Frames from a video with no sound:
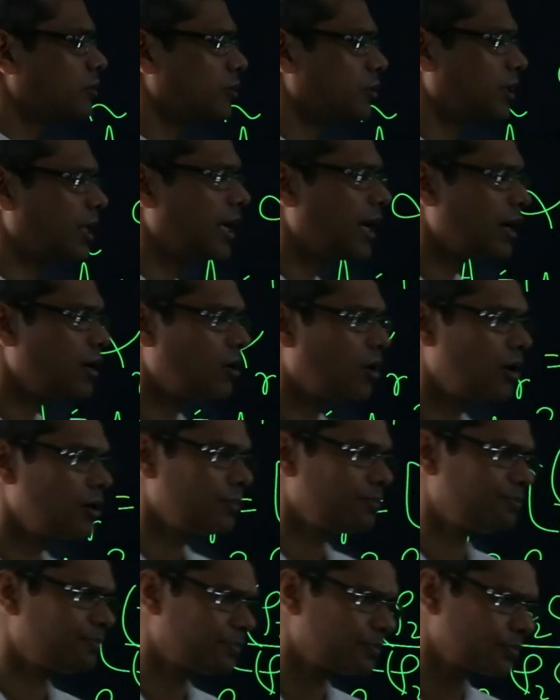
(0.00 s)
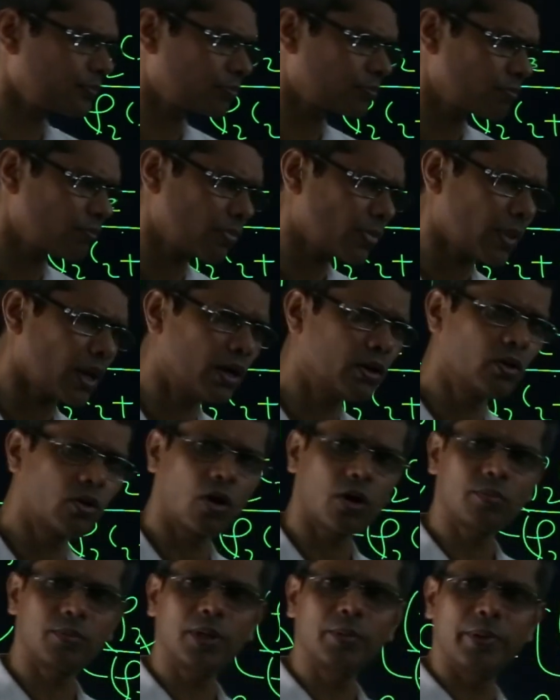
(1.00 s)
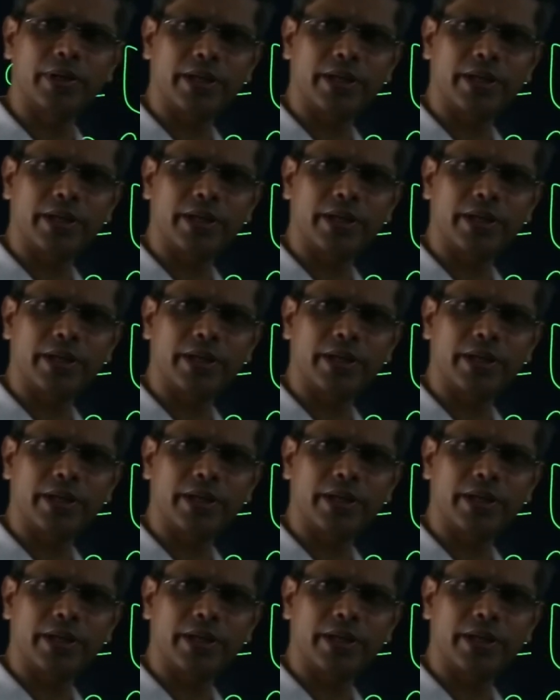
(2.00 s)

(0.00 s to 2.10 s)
so they are not normal